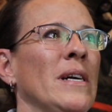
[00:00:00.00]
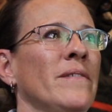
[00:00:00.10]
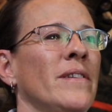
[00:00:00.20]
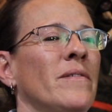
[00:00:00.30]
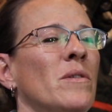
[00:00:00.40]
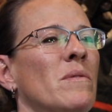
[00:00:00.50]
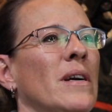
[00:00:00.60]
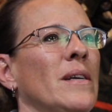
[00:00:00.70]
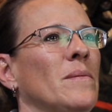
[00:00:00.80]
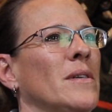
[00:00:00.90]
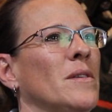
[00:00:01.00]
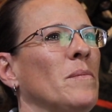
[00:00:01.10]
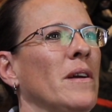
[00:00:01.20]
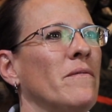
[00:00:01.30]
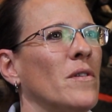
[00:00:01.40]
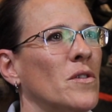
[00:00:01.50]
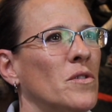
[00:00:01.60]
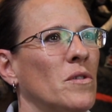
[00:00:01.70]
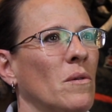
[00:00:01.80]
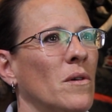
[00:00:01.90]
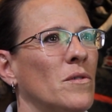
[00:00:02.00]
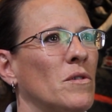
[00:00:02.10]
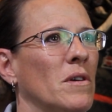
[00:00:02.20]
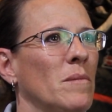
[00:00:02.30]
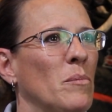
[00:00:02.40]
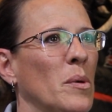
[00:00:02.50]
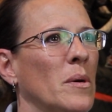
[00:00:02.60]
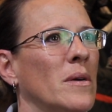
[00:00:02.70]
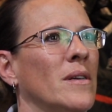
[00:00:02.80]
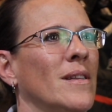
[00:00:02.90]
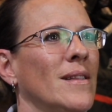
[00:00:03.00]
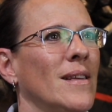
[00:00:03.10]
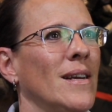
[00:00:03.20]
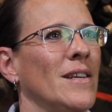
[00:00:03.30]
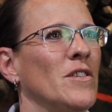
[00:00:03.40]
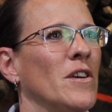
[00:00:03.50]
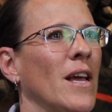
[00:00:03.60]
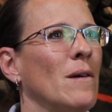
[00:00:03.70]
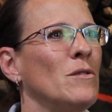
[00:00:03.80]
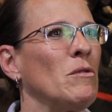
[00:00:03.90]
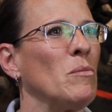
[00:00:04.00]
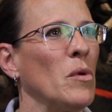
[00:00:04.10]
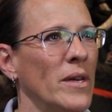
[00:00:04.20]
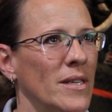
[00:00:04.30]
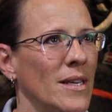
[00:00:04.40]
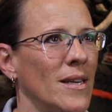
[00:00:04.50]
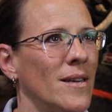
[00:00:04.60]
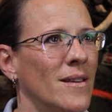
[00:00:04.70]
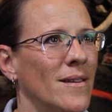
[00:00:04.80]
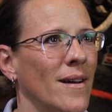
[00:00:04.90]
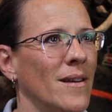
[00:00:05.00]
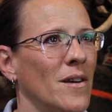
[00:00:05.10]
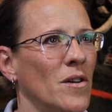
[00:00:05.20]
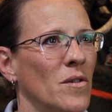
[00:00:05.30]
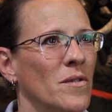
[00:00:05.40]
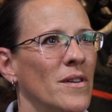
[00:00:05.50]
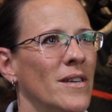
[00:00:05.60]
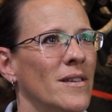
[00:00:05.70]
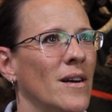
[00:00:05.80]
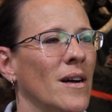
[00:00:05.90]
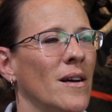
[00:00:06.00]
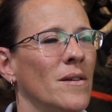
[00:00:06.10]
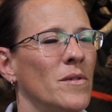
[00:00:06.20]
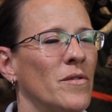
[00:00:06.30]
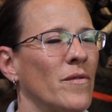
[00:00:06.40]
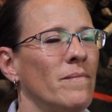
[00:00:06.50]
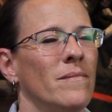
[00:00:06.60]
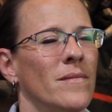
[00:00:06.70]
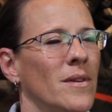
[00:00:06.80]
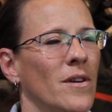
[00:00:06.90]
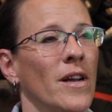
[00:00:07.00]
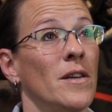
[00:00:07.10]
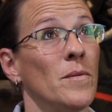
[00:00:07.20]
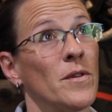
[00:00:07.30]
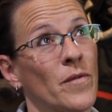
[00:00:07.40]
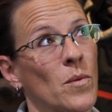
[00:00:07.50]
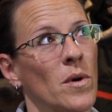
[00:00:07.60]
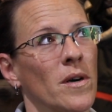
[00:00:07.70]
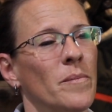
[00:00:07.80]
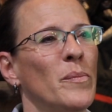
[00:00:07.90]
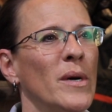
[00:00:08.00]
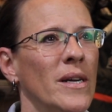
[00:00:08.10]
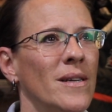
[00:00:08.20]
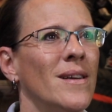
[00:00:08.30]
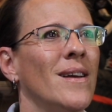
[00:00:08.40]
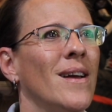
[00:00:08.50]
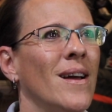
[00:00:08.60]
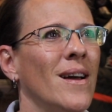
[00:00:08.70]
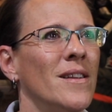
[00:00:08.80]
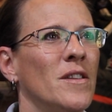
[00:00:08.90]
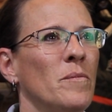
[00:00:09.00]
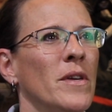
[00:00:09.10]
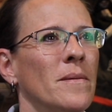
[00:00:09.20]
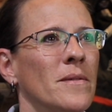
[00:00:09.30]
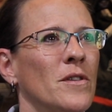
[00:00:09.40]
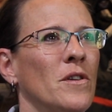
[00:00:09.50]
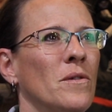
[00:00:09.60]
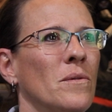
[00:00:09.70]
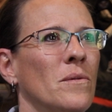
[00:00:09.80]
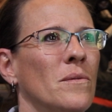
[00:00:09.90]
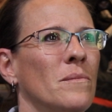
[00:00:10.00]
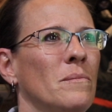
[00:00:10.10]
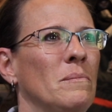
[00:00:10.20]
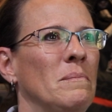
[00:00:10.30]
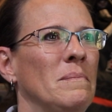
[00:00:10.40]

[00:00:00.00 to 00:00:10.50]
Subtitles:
My favorite ride was my first solo trip that I took out to Boise, Idaho. It was, granted it was for work, but to be able to